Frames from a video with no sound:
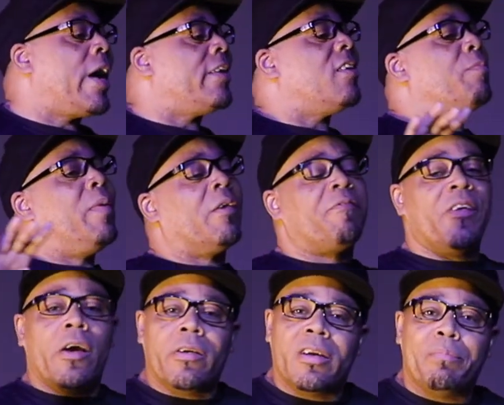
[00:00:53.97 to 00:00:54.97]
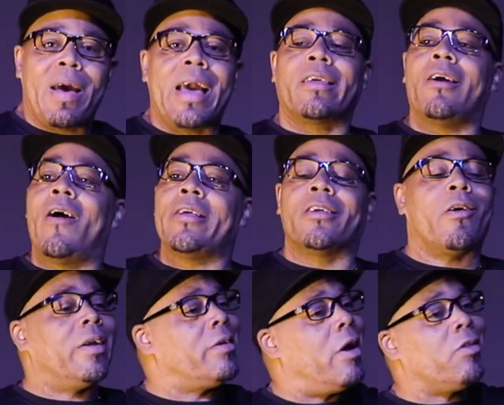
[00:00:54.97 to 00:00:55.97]
we got this big field in the backyard. You can
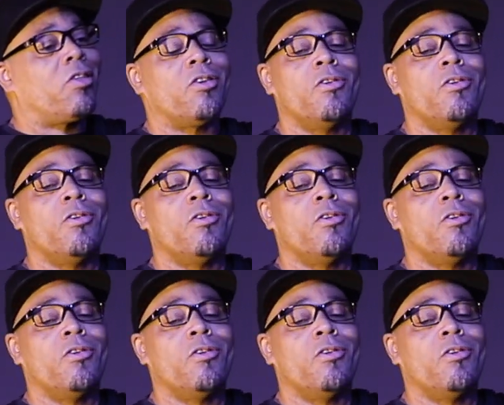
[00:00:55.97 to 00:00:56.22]
go out there and